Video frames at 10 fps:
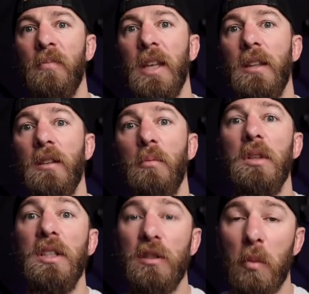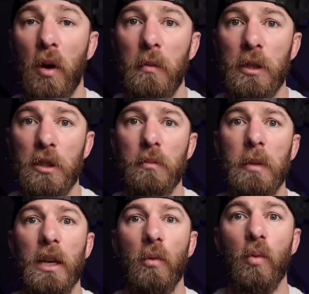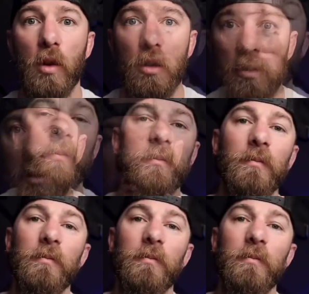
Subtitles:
and then the police department just made it worse. So,